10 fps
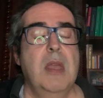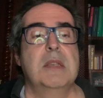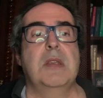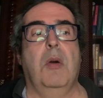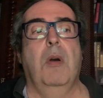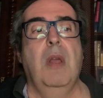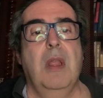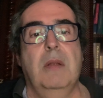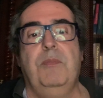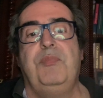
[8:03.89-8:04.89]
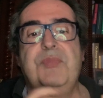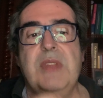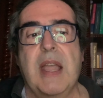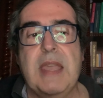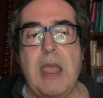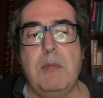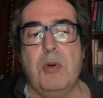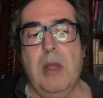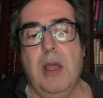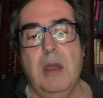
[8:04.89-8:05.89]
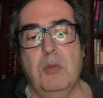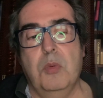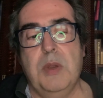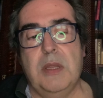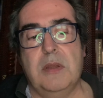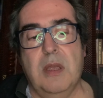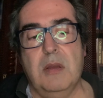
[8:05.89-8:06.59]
So a camera with